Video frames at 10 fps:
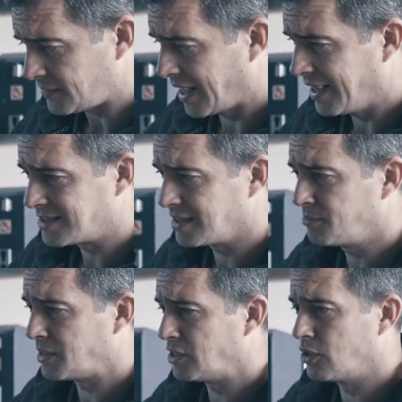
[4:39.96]
has a
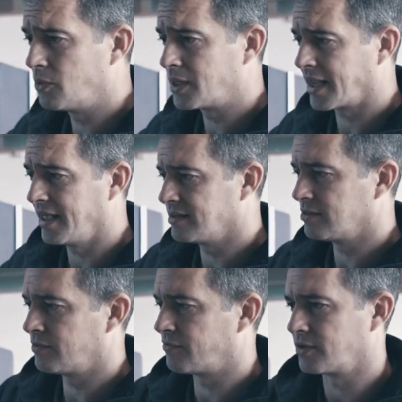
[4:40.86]
little bit lower
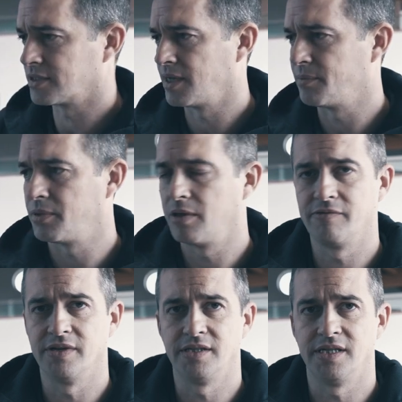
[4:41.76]
cantle, for example,
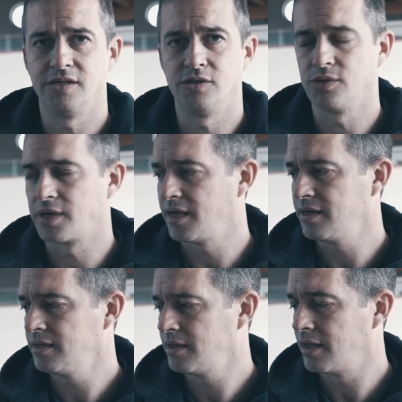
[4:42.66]
of the
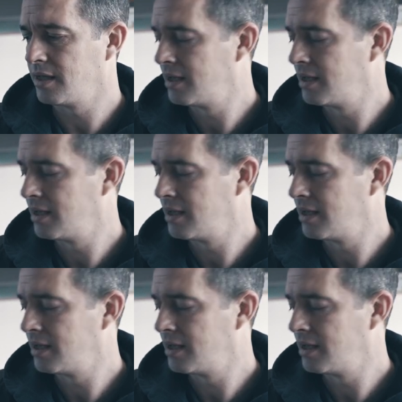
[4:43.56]
D2K,